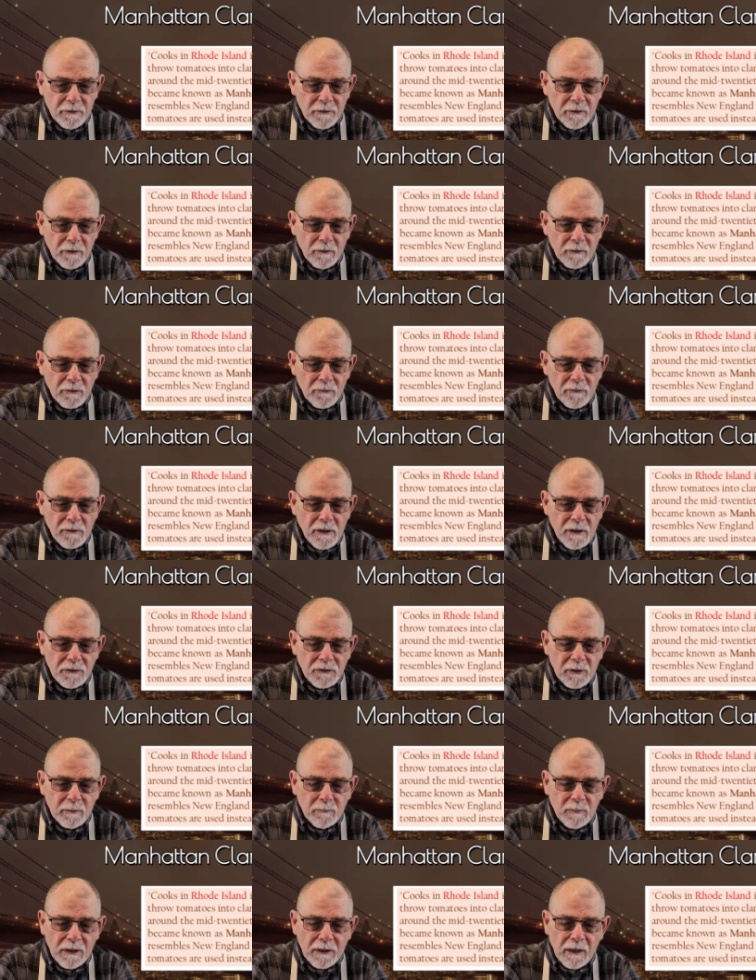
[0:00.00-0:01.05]
their
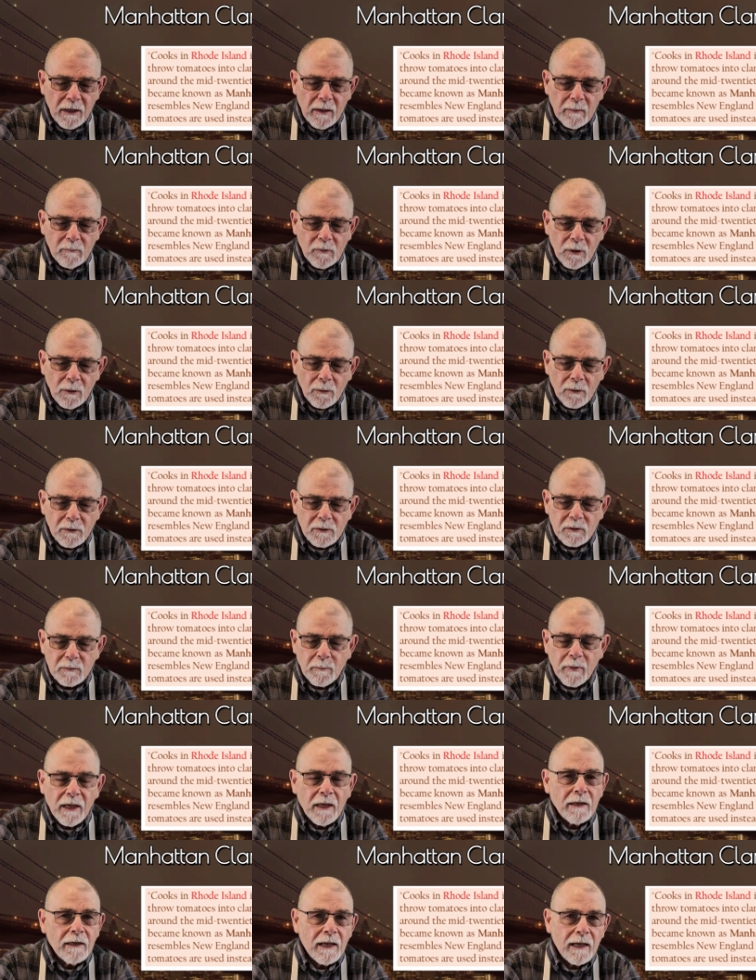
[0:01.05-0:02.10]
creation became known as
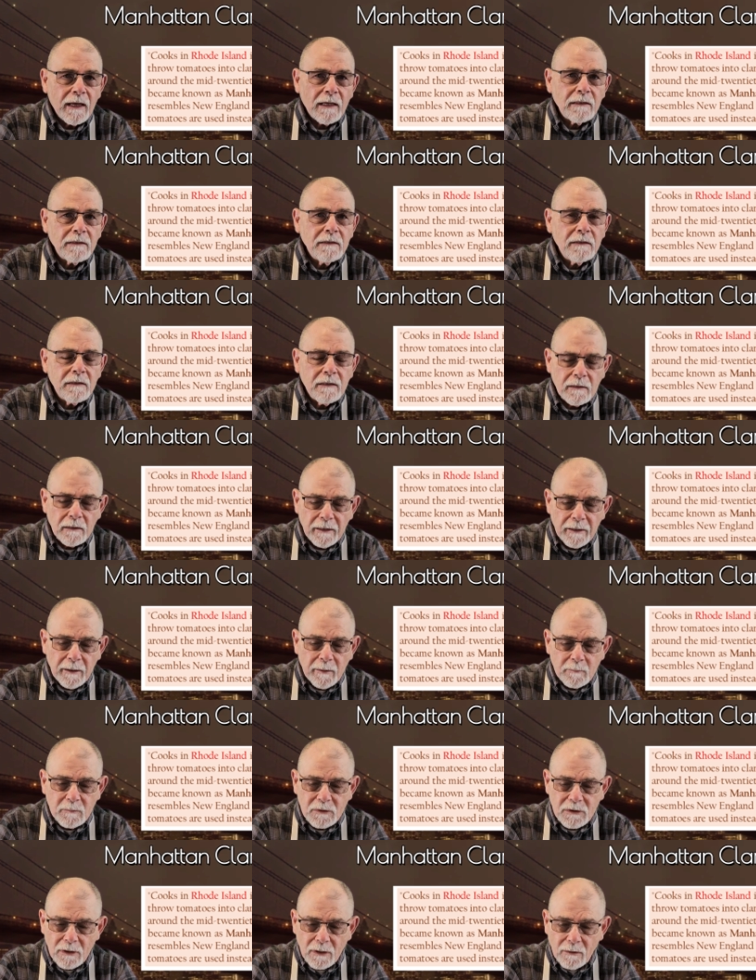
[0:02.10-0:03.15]
Manhattan
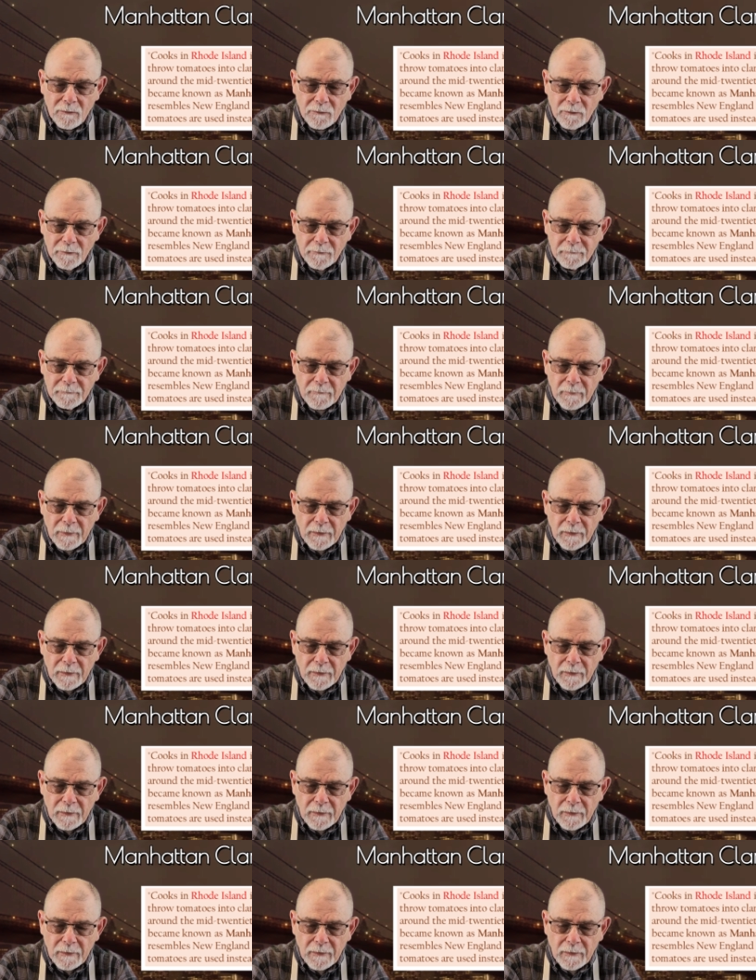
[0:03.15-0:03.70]
Clam Chowder.